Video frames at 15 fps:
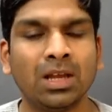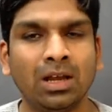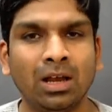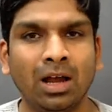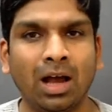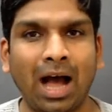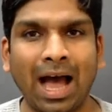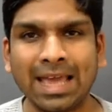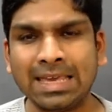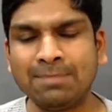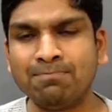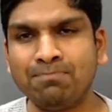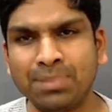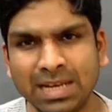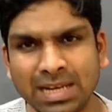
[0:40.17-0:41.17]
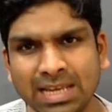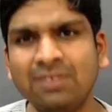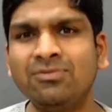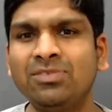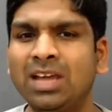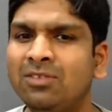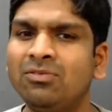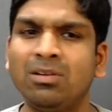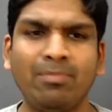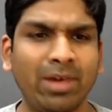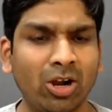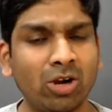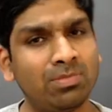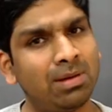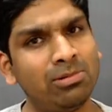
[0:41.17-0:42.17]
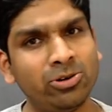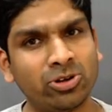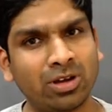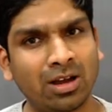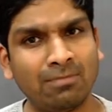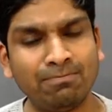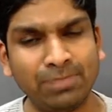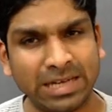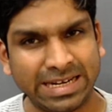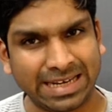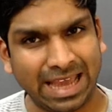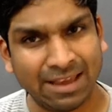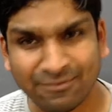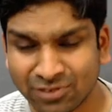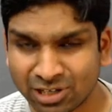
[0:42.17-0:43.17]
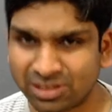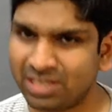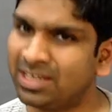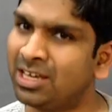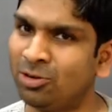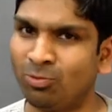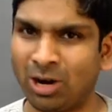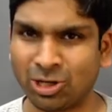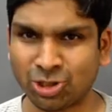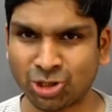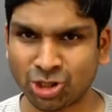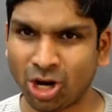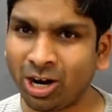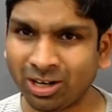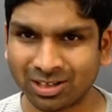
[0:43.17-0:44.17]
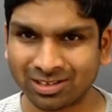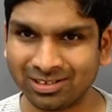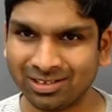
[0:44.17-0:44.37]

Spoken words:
I believe that we may not be able to complete everything in one shot.